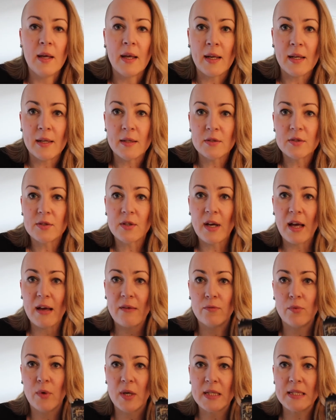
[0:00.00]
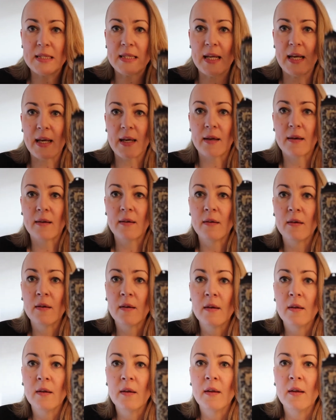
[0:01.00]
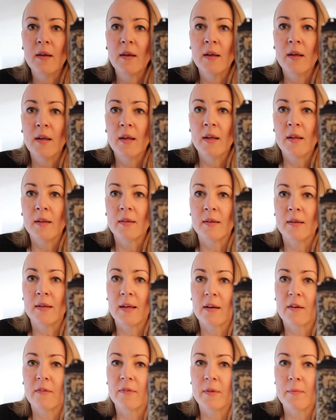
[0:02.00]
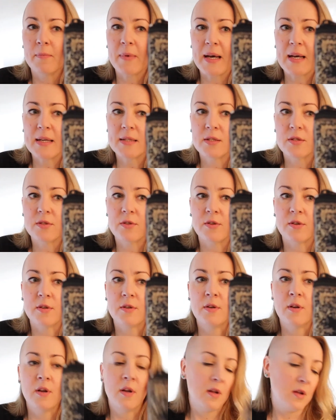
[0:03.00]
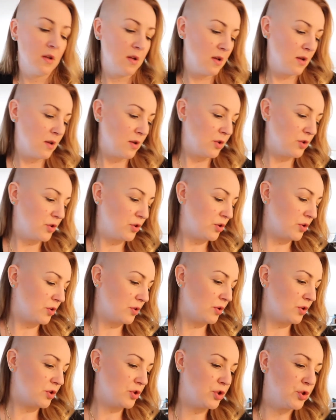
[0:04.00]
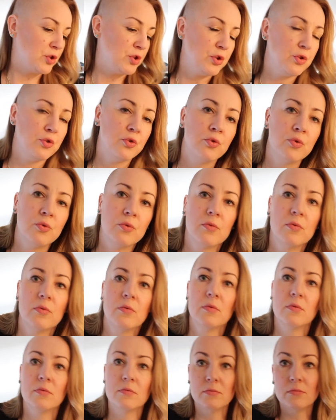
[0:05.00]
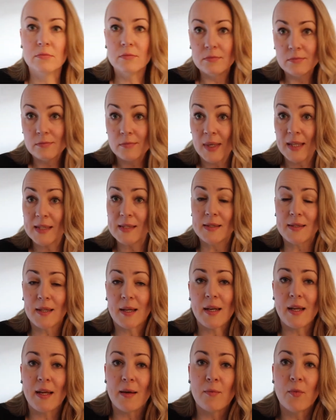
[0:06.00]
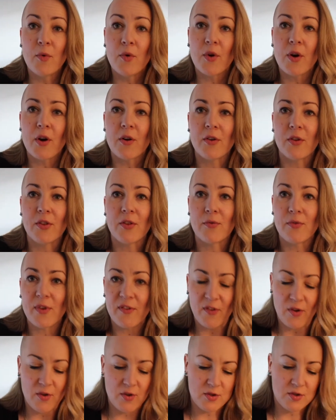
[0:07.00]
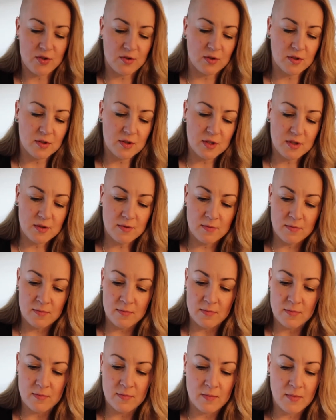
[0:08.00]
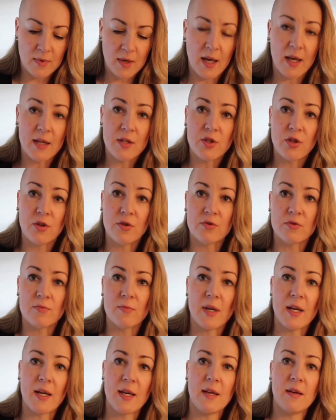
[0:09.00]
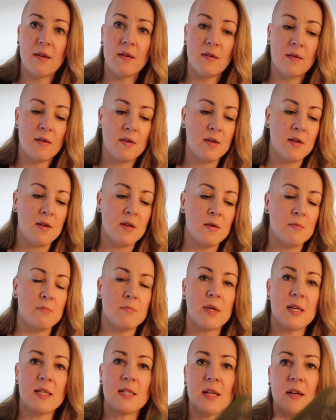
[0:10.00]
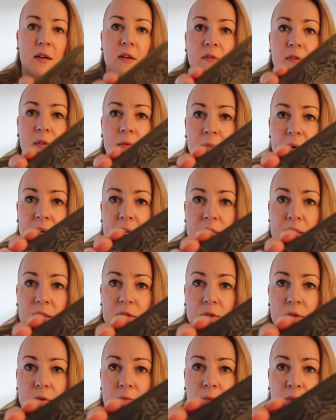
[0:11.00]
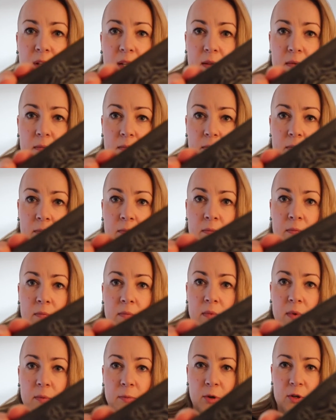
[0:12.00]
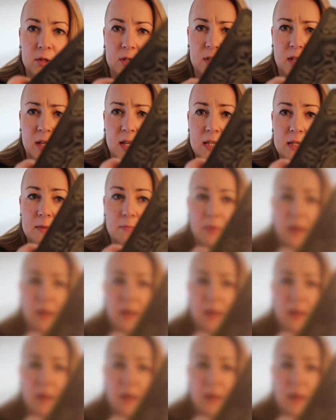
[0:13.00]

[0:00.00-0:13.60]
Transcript: And I also have one deck, the deck of the Bastard, to do my studying more on the reversals. I chose my deck of the Bastard with the personalized